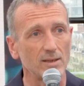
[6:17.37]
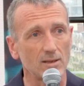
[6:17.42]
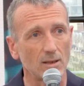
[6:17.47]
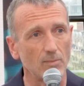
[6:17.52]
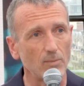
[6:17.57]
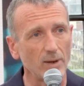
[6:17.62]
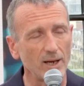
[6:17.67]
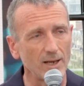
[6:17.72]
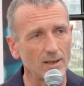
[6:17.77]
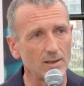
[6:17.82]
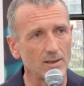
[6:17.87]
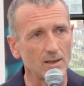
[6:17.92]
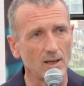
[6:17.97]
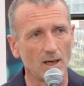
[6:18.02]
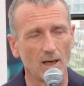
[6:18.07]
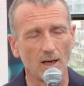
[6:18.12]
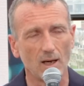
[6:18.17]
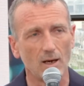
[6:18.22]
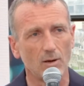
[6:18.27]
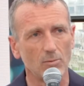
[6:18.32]
campaign,
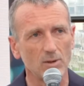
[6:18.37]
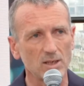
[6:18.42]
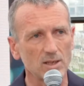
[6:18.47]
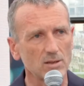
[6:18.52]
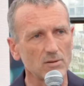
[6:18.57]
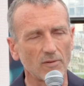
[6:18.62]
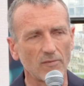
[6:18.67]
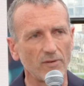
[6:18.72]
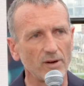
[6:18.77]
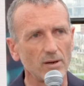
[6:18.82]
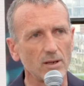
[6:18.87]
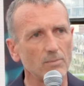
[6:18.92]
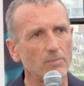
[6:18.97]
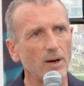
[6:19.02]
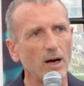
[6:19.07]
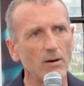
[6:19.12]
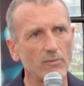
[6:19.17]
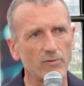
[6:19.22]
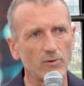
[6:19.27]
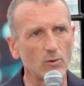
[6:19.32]
which is a very
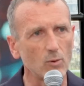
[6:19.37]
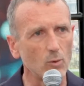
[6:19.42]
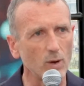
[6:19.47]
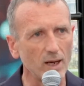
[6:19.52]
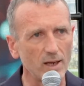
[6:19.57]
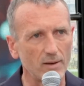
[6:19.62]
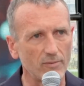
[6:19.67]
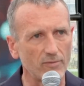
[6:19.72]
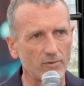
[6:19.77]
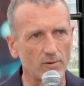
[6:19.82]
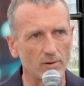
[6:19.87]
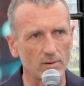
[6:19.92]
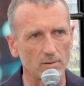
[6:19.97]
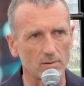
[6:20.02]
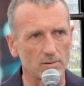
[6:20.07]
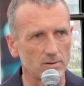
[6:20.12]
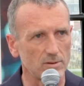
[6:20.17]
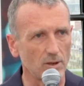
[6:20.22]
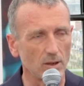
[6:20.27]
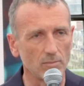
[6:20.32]
powerful way for
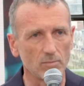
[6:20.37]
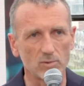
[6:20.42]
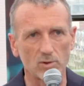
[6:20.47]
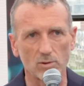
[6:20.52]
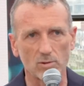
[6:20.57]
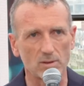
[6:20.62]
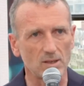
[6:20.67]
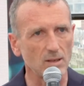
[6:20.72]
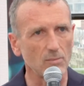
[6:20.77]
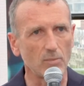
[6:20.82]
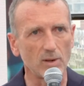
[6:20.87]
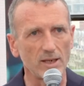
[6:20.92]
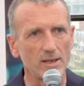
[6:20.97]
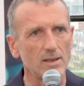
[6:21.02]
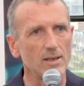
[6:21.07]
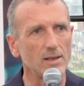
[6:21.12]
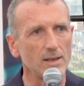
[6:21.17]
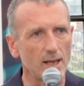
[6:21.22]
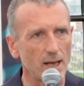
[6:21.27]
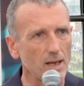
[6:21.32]
them to simply
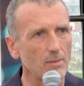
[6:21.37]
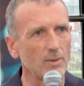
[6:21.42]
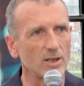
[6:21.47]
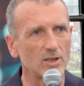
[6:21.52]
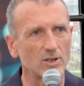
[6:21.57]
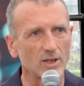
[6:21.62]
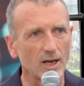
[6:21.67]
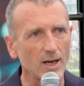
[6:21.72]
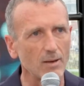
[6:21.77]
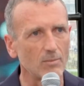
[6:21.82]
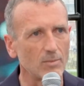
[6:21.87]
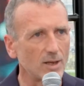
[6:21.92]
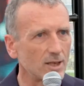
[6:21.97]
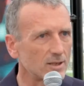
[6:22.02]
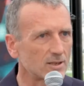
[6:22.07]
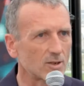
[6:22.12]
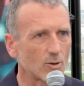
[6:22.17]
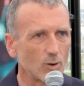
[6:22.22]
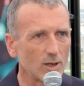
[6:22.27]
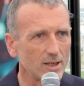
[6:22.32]
name and shame,
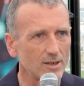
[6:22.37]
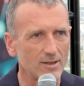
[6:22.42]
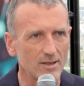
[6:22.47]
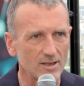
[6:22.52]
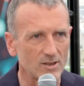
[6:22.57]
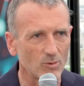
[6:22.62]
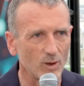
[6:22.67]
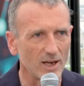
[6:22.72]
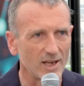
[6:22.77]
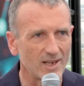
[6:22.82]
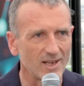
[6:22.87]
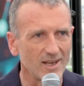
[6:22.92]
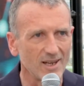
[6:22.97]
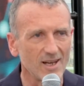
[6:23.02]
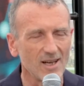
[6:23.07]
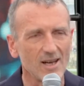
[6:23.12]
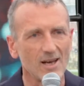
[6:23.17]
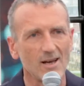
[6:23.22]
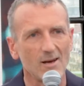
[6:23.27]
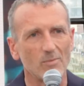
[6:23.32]
let's call it this way.
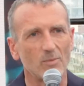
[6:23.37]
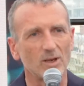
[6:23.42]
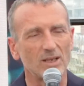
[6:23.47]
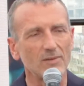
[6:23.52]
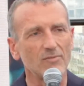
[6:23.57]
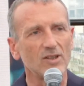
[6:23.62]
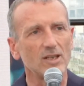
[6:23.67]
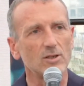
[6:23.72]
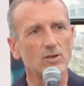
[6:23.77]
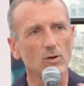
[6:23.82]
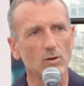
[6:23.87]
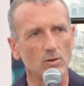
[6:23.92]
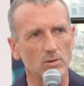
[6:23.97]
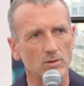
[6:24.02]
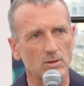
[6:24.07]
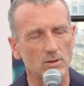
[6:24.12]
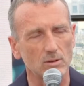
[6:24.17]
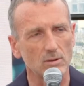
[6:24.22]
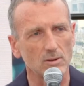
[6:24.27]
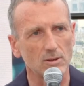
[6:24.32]
But if they
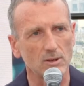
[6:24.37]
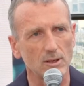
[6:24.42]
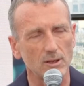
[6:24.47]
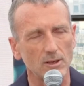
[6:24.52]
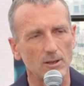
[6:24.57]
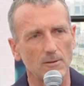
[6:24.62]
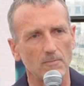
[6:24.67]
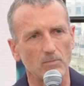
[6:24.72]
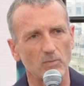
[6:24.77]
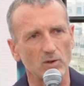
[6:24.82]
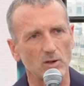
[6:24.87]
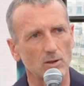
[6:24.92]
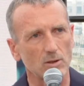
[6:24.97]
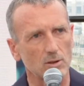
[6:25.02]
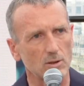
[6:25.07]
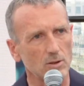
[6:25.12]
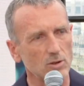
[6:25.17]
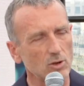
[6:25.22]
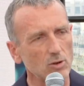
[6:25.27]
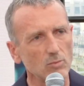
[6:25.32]
don't,
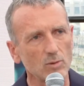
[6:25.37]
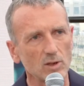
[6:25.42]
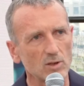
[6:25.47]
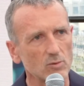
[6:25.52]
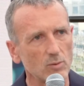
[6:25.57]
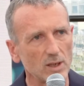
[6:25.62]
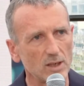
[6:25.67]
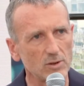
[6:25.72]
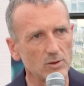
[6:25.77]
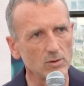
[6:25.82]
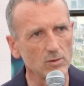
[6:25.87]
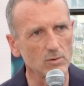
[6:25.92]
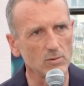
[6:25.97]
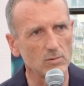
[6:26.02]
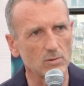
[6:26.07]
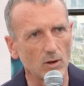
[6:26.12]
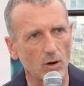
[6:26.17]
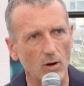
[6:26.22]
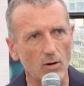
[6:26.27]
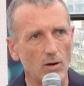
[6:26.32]
consumers will
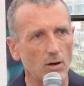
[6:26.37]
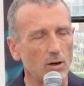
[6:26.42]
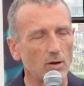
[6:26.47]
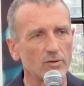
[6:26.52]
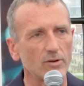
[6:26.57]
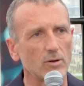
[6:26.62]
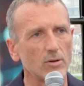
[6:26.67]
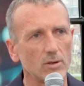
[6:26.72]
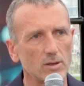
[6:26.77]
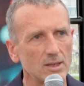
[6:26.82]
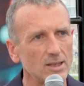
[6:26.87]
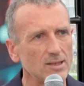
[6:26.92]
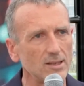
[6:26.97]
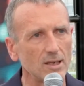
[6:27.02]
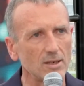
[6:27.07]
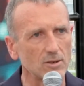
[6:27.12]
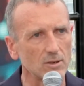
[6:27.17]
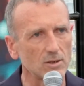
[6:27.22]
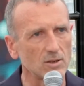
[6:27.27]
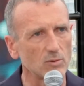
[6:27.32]
do, or other
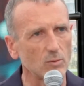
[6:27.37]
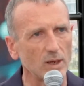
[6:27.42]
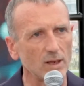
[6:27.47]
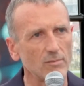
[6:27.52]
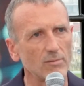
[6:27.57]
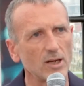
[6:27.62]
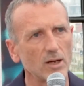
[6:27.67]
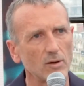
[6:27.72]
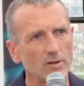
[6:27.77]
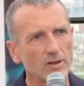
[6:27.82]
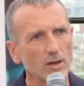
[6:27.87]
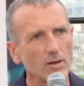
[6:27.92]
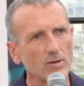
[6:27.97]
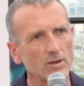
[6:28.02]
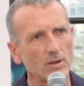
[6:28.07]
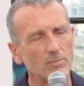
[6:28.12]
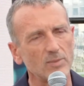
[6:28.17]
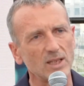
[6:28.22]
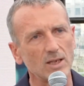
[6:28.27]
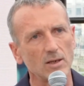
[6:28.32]
organizations one way or the
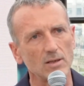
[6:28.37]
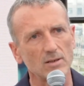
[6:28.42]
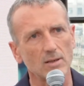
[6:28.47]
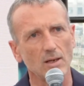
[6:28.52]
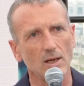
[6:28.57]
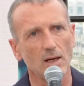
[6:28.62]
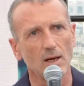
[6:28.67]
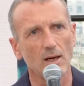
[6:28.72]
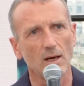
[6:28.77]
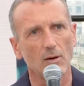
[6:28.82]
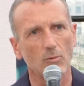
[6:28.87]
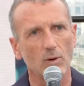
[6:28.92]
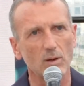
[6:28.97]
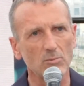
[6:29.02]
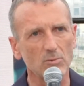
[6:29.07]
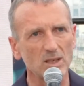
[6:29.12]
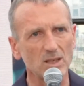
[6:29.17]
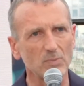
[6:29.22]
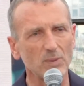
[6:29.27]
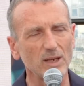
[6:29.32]
other, because when
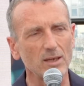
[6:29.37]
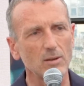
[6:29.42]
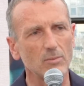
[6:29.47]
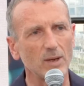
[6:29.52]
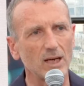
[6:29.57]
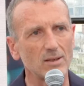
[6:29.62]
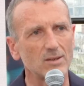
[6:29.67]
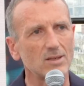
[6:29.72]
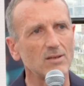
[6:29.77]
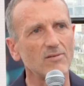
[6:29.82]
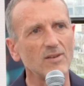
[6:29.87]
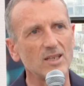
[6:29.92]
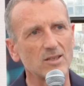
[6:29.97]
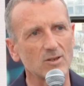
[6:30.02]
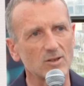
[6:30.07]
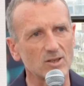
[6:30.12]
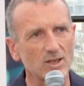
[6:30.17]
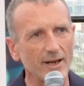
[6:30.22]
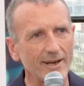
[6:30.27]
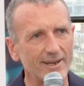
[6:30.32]
we speak about civil
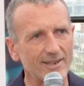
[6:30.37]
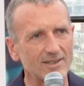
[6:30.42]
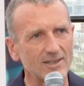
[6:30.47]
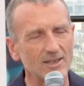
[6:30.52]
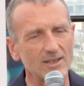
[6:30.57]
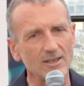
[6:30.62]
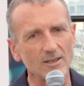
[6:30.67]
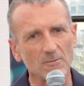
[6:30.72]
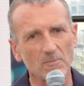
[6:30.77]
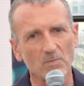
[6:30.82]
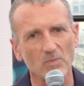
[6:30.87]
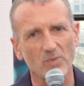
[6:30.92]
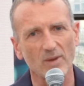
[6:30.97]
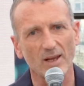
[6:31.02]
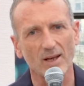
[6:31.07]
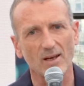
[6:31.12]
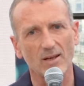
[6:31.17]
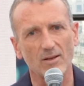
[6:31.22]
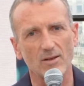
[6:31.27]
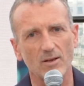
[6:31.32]
society,
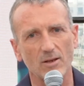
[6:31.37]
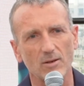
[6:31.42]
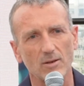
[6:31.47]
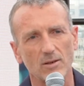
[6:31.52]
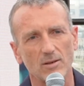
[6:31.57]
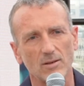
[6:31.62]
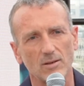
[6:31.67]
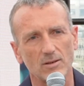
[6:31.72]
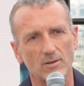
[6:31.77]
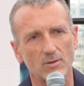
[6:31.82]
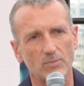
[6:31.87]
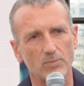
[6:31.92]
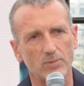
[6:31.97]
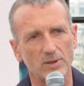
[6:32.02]
the